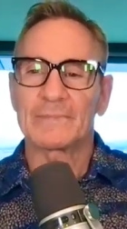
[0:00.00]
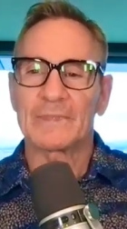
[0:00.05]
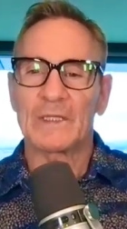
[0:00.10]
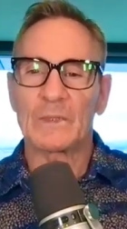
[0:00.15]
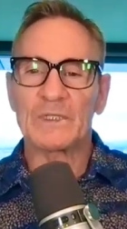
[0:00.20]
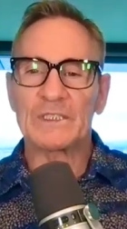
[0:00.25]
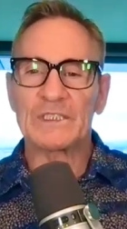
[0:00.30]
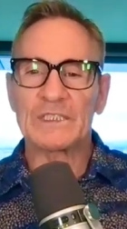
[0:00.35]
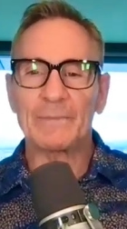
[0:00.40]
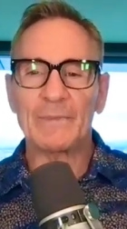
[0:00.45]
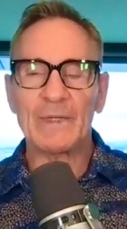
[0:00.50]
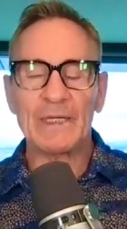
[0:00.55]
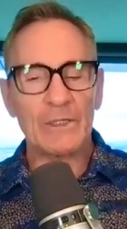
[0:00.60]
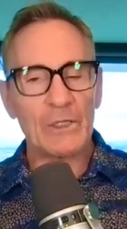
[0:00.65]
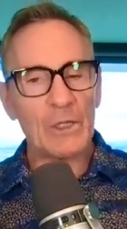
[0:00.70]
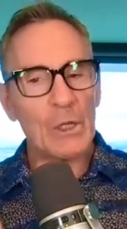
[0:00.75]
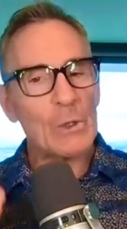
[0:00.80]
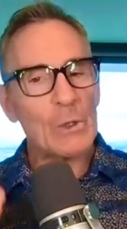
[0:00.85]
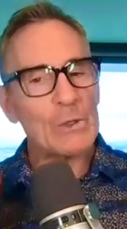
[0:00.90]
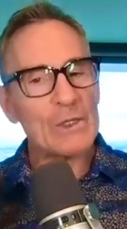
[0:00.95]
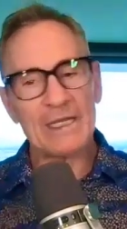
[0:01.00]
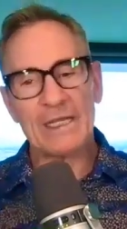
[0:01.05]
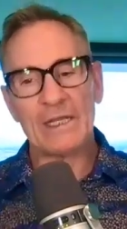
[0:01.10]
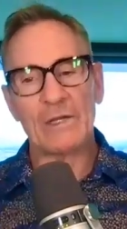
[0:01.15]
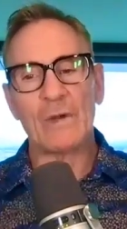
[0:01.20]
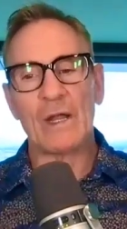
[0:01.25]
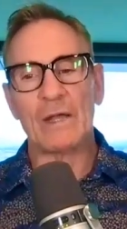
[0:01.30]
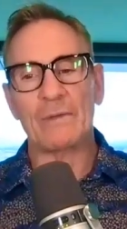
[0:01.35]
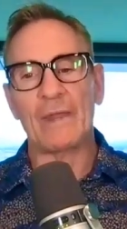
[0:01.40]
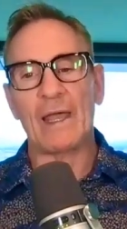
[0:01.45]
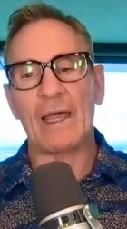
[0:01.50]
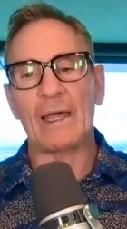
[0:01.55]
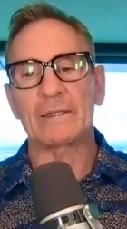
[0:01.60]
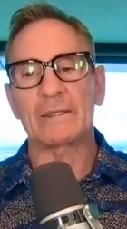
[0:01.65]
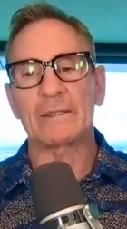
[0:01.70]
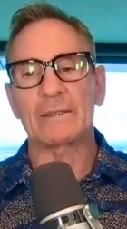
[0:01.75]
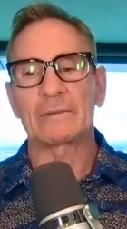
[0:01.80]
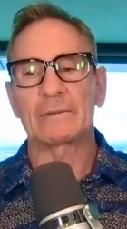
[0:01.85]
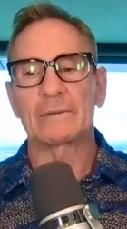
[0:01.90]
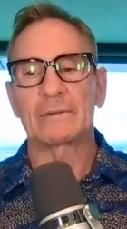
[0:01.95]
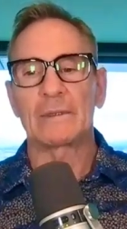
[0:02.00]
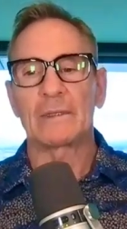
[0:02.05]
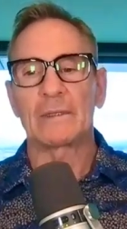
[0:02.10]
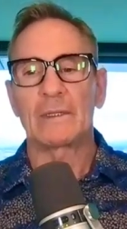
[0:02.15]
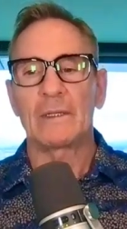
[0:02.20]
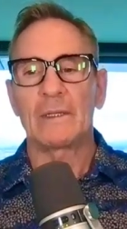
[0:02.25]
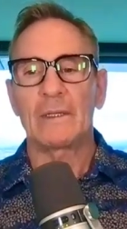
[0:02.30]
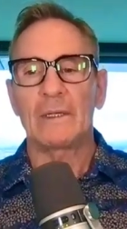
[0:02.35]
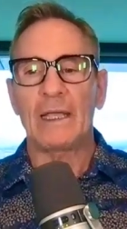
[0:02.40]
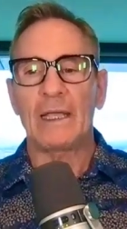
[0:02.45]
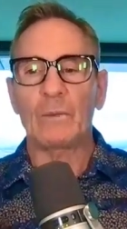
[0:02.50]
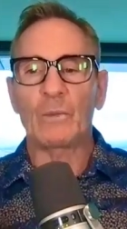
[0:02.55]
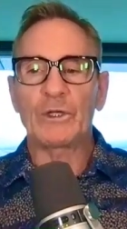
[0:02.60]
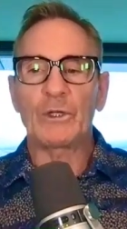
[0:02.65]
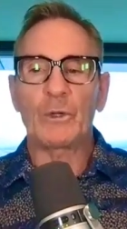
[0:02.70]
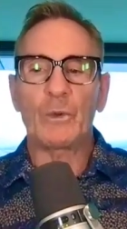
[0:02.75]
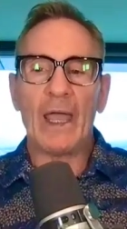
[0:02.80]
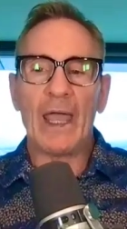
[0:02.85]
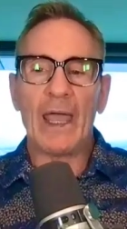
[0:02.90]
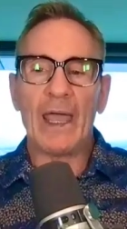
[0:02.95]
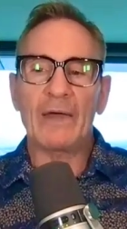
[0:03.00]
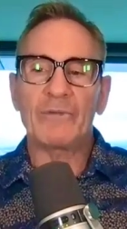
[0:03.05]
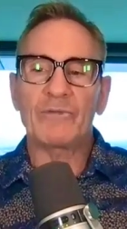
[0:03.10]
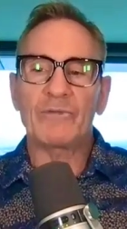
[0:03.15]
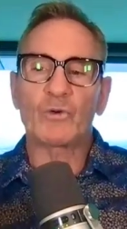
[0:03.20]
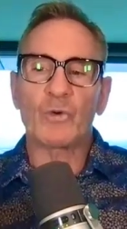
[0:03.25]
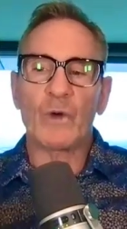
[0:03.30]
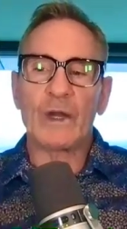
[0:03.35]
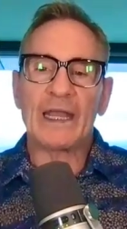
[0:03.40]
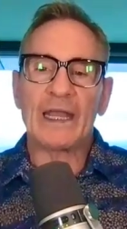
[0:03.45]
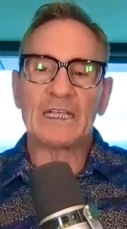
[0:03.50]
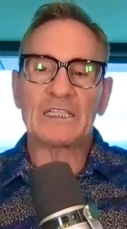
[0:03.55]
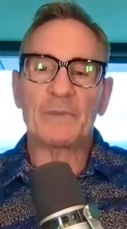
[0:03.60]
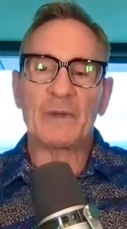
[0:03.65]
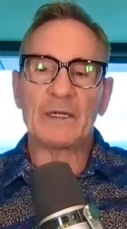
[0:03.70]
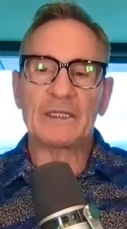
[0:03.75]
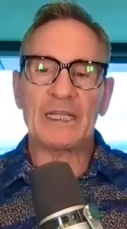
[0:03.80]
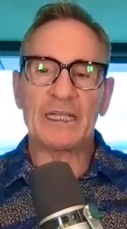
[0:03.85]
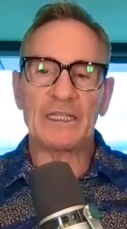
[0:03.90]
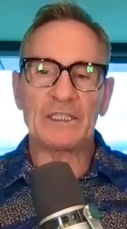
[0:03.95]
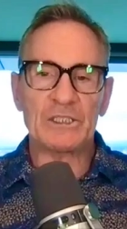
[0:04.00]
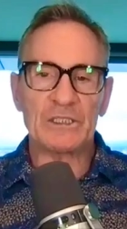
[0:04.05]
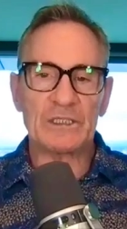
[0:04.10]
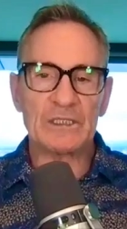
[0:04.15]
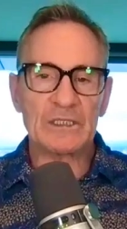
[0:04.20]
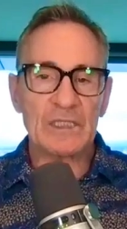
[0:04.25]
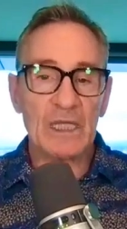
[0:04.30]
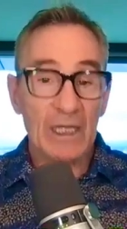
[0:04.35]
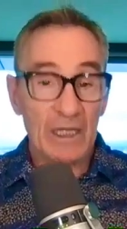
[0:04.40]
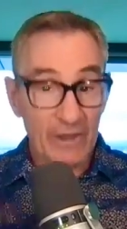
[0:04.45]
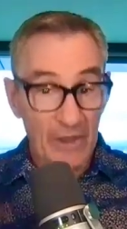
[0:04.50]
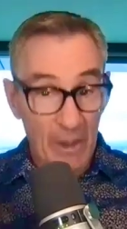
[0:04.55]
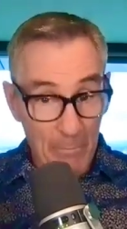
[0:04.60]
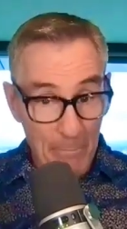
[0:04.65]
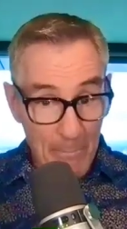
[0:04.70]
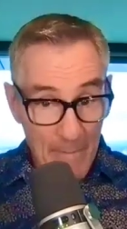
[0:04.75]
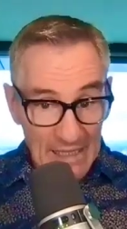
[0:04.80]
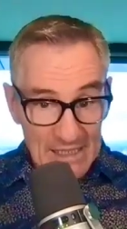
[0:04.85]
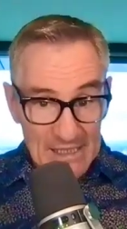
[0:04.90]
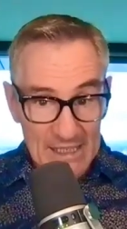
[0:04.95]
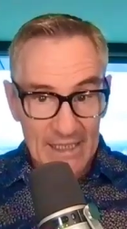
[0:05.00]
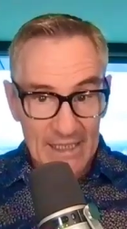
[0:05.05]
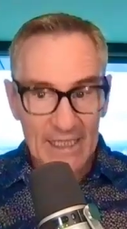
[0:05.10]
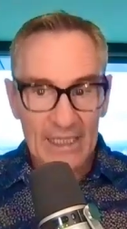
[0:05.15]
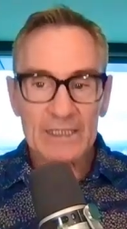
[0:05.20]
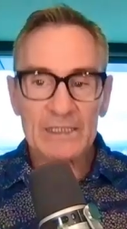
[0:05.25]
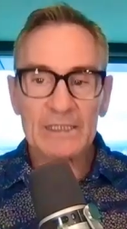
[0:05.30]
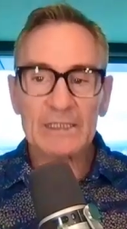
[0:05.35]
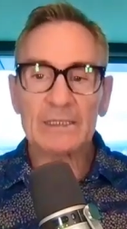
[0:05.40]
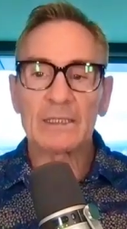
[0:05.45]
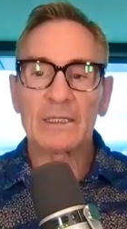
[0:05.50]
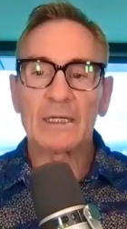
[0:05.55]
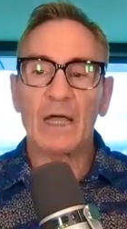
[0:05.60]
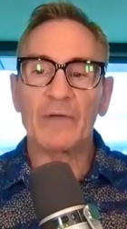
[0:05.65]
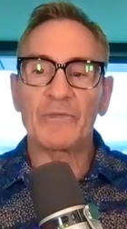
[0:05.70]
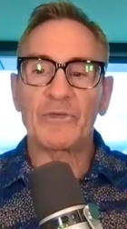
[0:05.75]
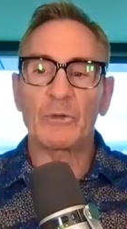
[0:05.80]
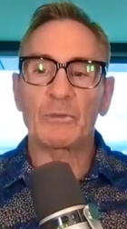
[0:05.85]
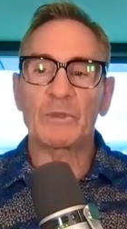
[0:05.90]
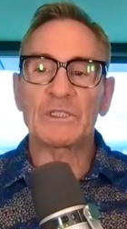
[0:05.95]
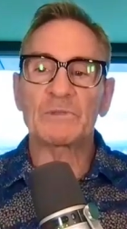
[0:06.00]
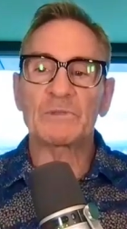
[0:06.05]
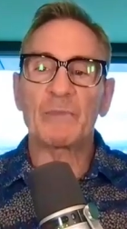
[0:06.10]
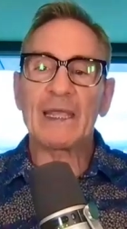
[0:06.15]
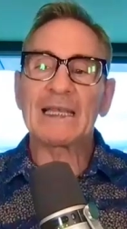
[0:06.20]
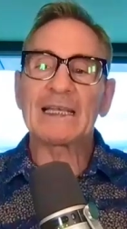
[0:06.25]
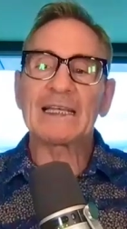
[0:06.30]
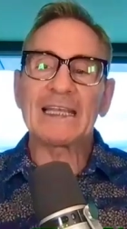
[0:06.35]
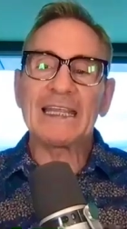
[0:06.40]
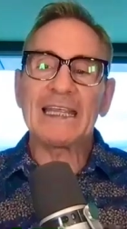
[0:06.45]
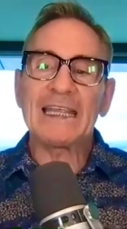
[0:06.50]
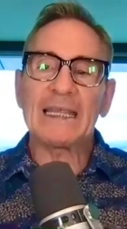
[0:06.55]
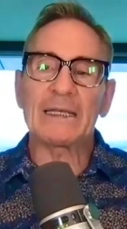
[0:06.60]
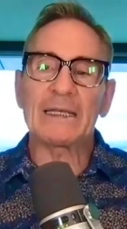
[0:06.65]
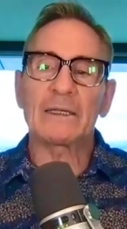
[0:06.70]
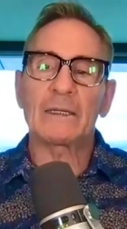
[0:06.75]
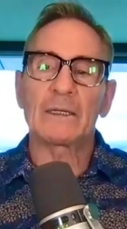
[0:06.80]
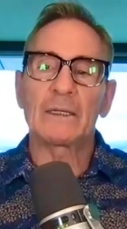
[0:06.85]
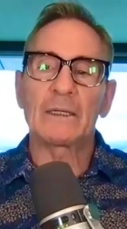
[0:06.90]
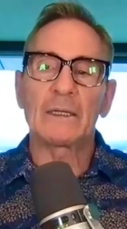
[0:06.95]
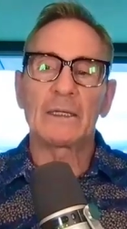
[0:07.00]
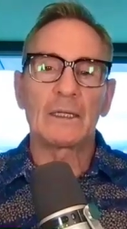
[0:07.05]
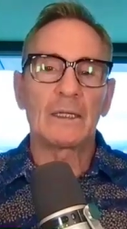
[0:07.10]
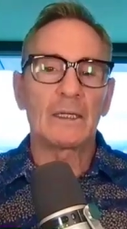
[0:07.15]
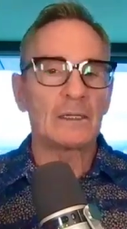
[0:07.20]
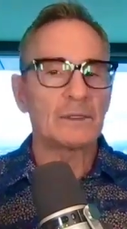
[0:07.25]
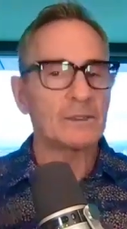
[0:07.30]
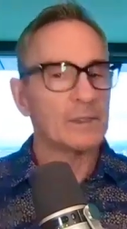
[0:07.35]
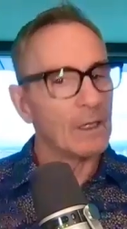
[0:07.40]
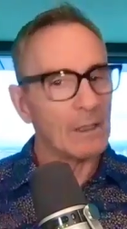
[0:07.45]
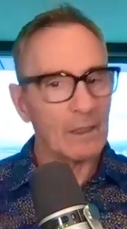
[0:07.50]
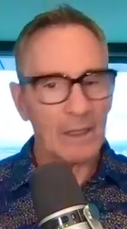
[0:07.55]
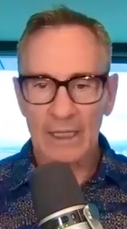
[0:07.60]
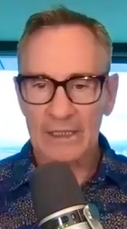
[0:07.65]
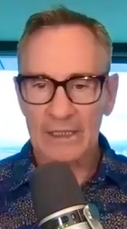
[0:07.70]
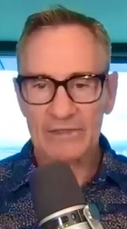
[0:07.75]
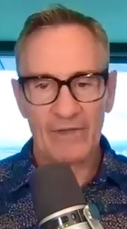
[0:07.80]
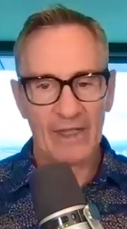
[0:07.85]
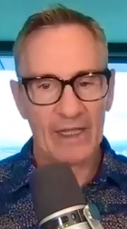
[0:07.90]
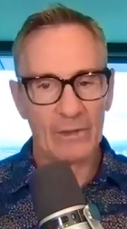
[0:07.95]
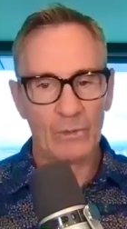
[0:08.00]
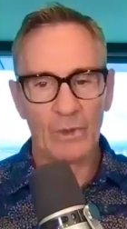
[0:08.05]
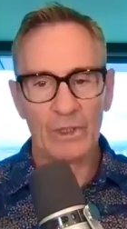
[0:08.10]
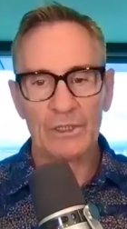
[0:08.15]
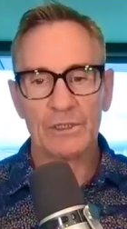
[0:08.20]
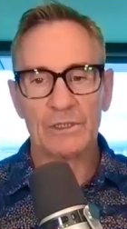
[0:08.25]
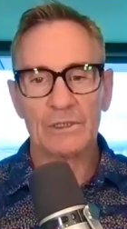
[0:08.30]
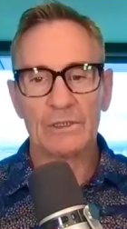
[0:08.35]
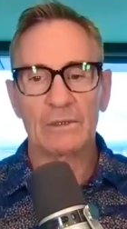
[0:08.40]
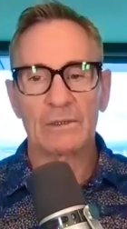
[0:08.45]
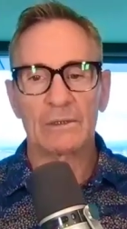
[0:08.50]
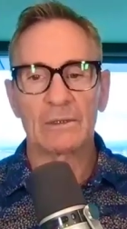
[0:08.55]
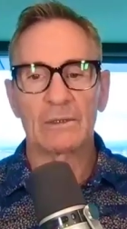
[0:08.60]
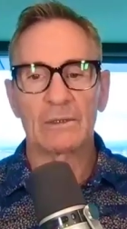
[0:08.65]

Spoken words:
There is simply no getting around that. And when you have great expectations, the messiness of humans may lead to all kinds of anguish.